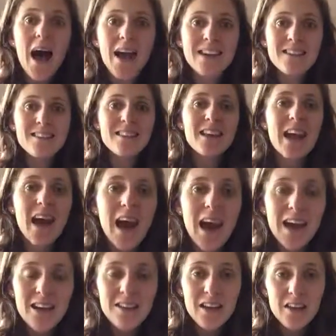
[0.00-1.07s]
and get
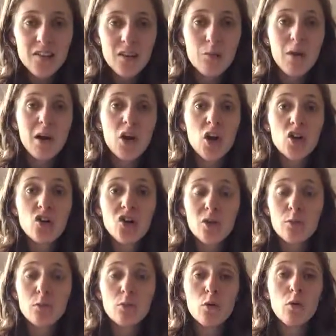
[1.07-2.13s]
access to my
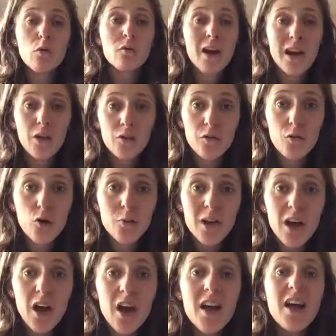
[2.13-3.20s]
unstoppable fat loss
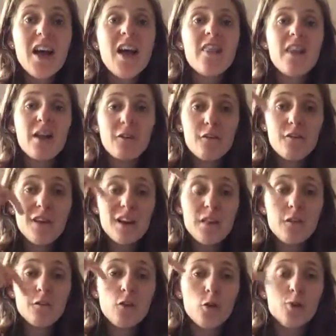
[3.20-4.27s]
formula, then fill in
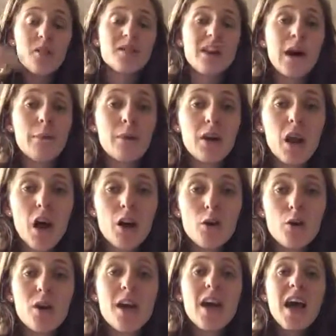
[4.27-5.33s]
the form that's down
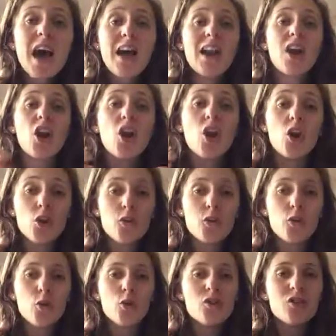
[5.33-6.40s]
below, and I look
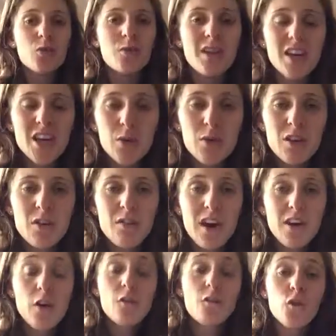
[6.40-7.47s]
forward to meeting you at the
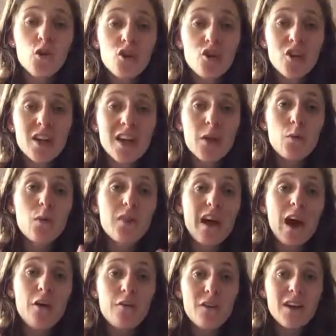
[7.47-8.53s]
event. Unfortunately,
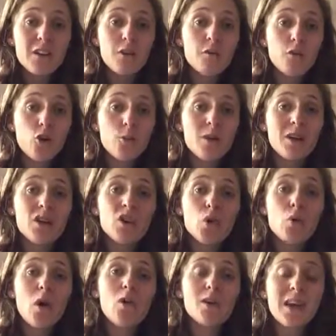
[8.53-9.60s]
without filling the form in, you
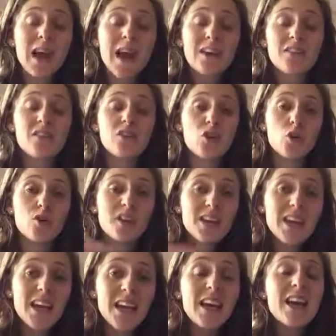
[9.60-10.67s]
won't get access to your
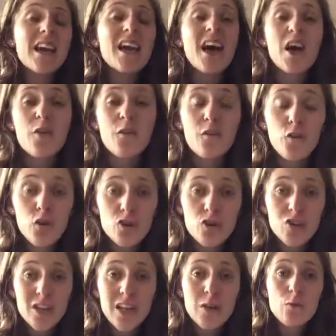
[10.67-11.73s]
ticket, and
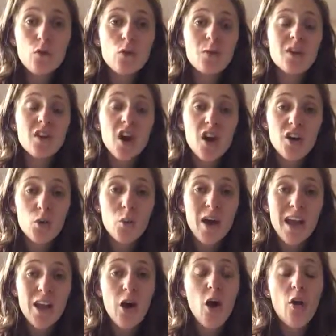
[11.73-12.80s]
unfortunately, you will be turned
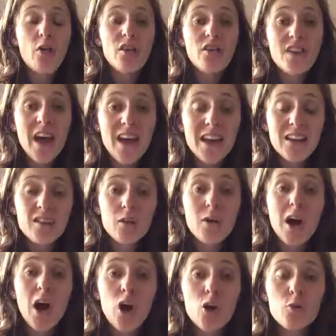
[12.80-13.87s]
away on the day. So I
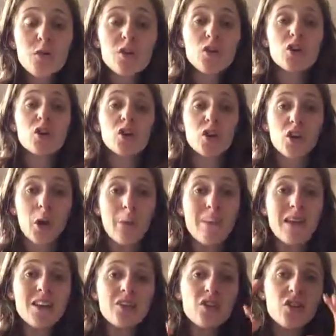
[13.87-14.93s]
hope that you can
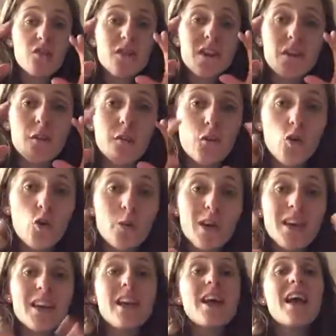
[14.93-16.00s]
commit to filling the form
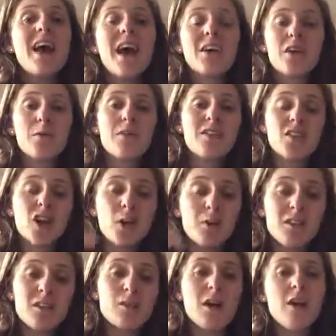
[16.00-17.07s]
in, and commit to
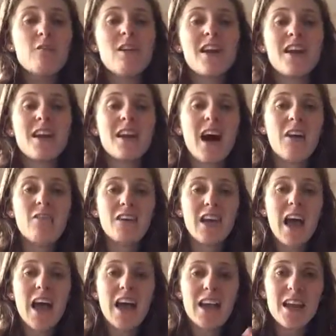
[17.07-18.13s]
coming to my event, and having
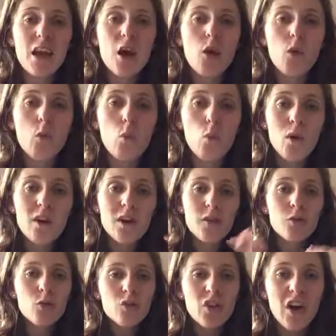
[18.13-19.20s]
a
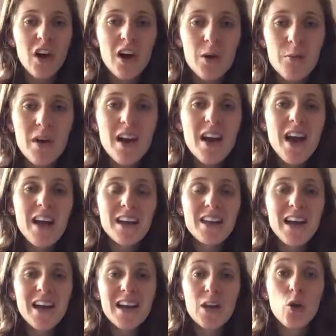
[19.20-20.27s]
wonderful time, and
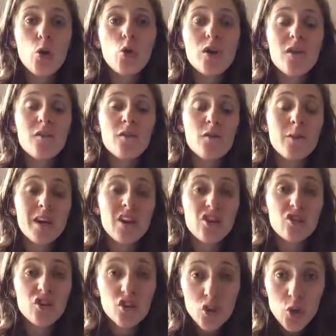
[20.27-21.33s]
gaining all the
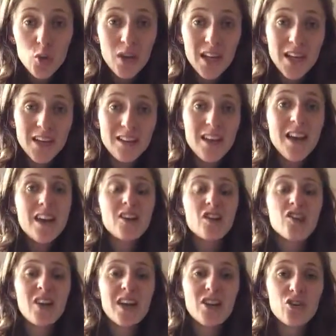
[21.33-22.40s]
information that you need
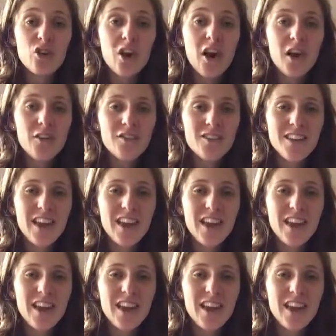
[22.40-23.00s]
to change your life